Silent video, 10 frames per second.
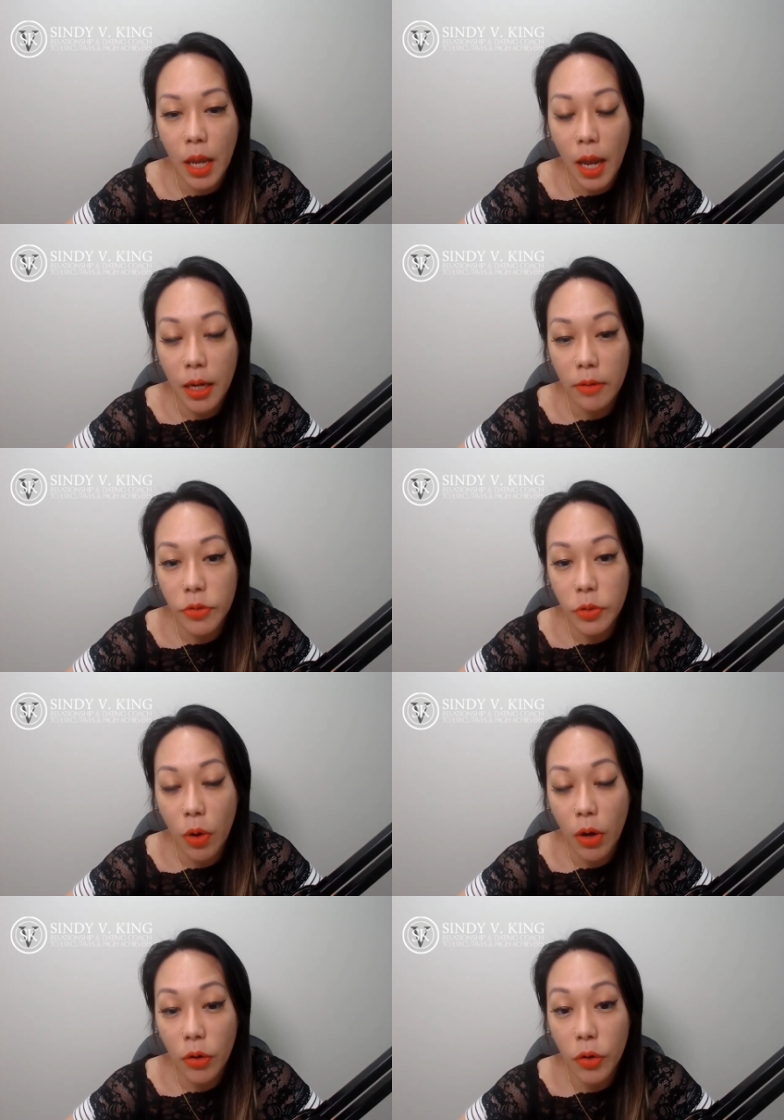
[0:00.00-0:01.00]
And if you
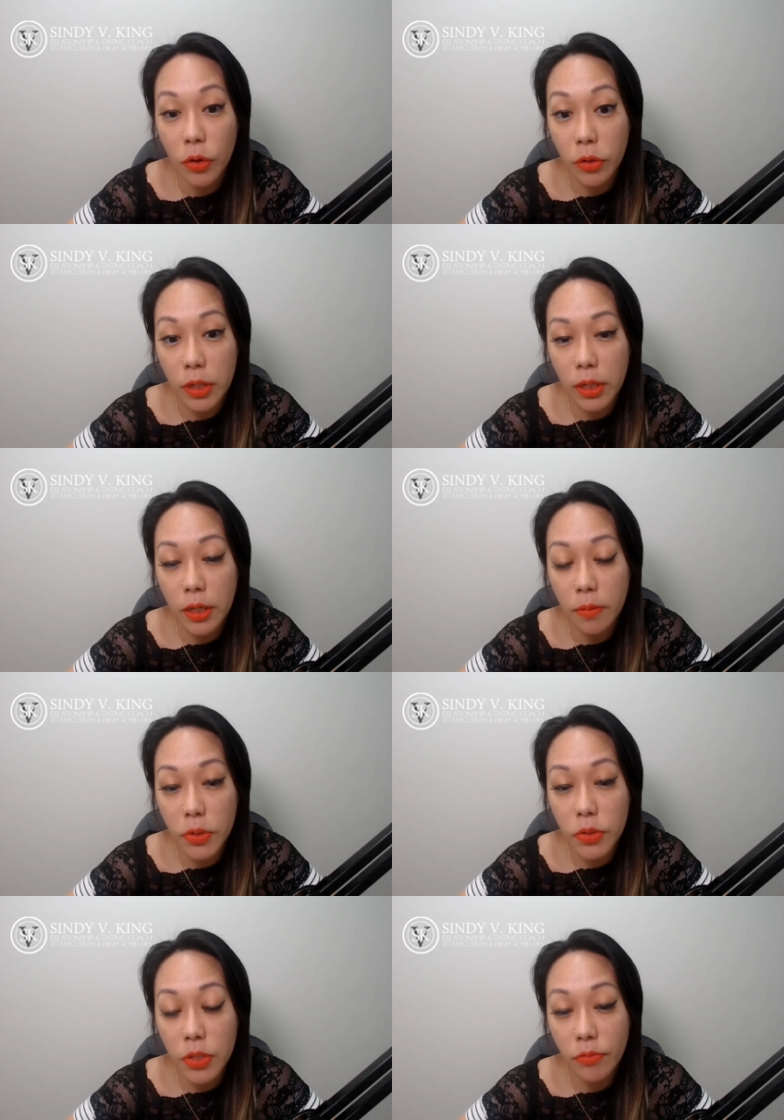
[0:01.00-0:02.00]
are currently in an
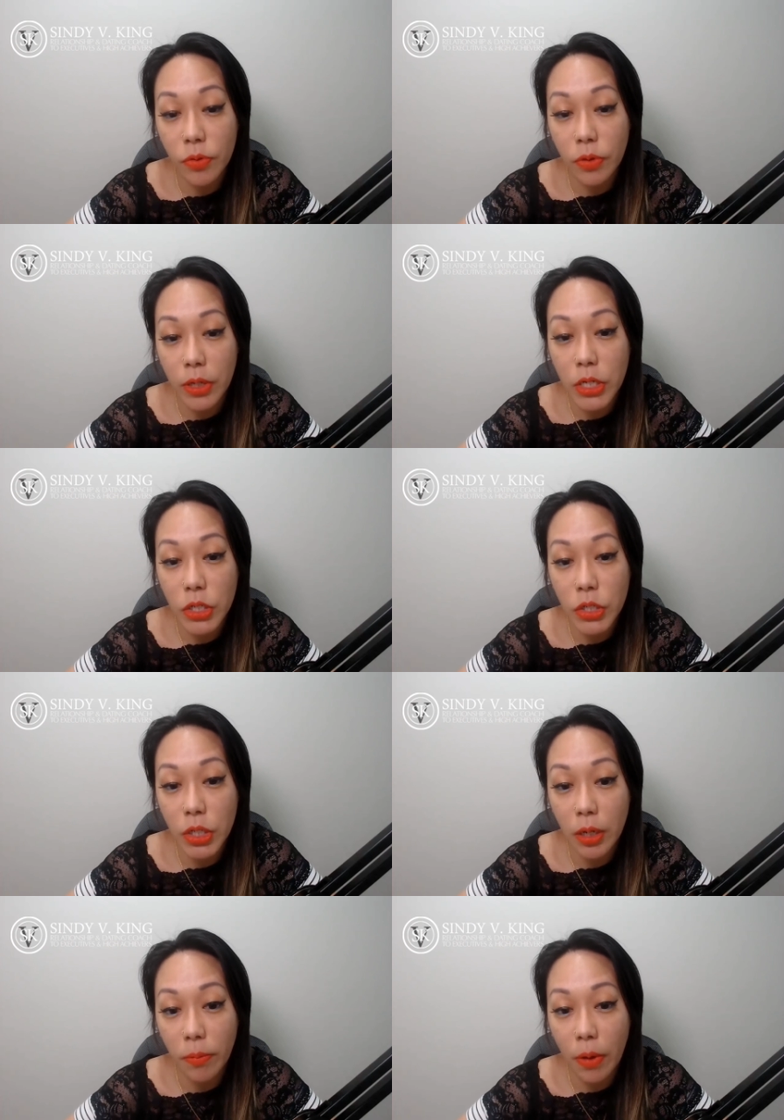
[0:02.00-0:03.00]
abusive
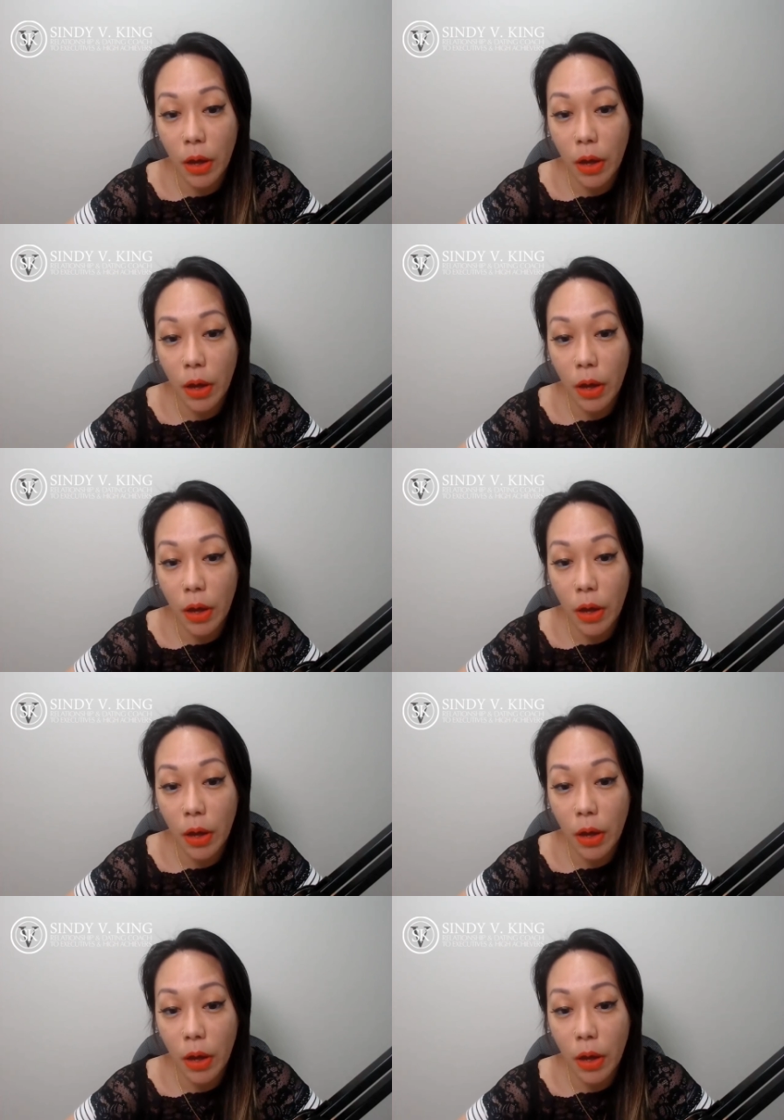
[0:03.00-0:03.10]
relationship,